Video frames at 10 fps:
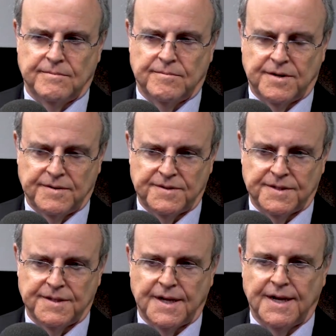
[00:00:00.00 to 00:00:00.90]

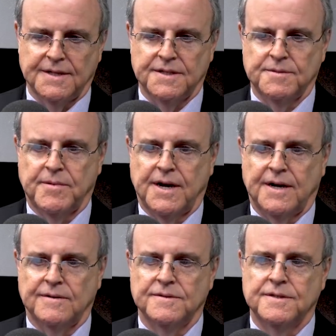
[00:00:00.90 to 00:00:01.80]
person and the
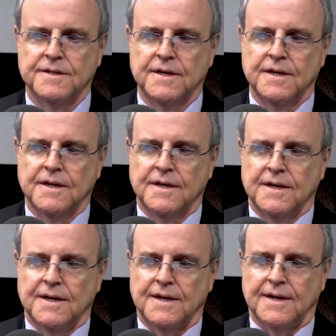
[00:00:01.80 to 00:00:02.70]
spouse
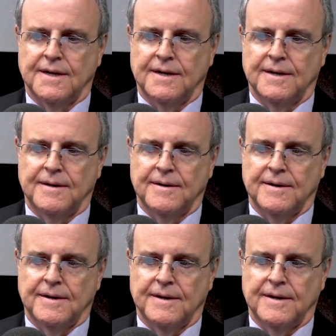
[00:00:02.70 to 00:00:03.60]
a
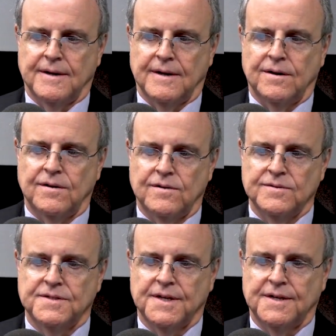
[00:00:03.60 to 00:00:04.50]
whole
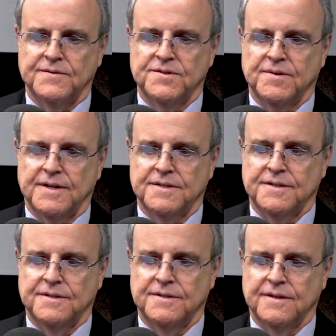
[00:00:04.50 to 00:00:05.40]
set of
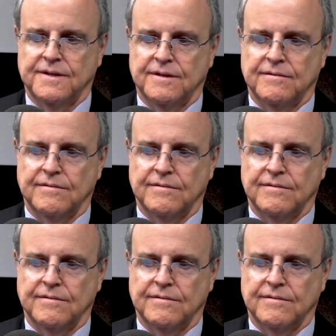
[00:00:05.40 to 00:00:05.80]
stresses that